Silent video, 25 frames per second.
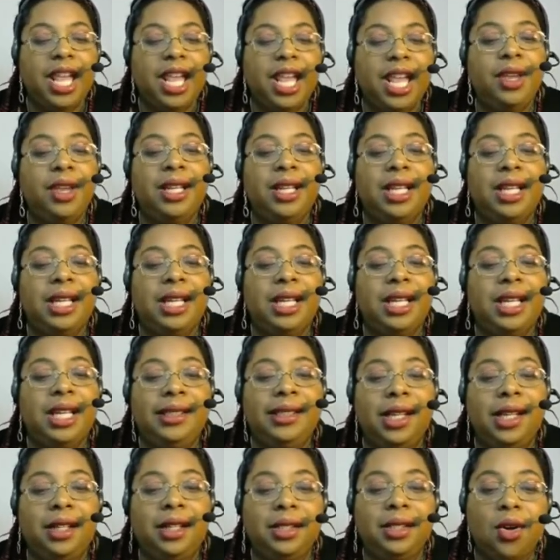You can
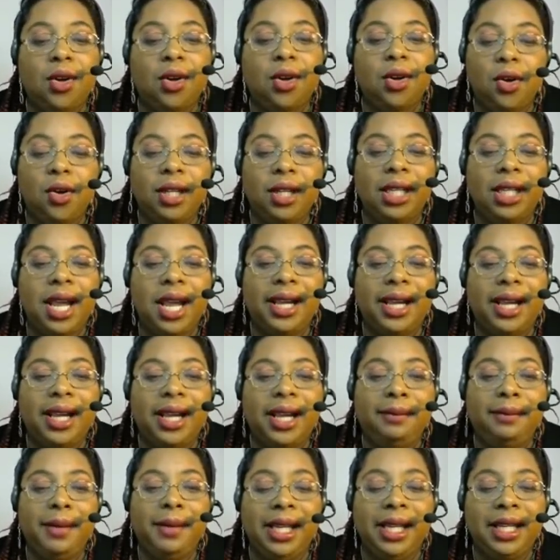conduct
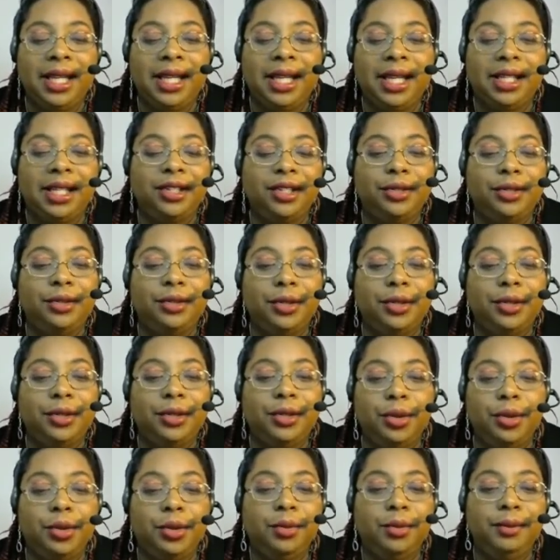online meetings through
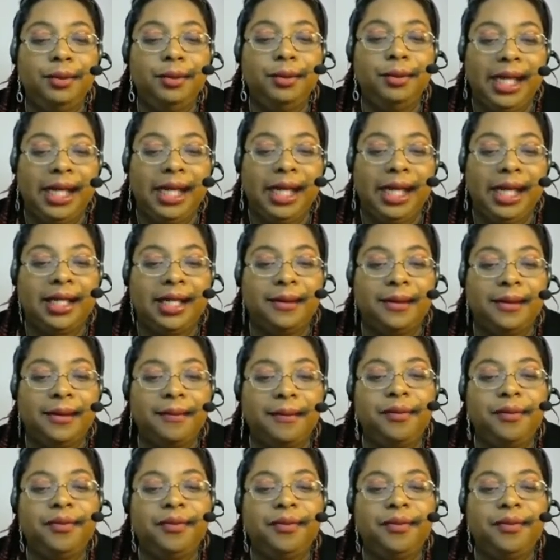Google Meet.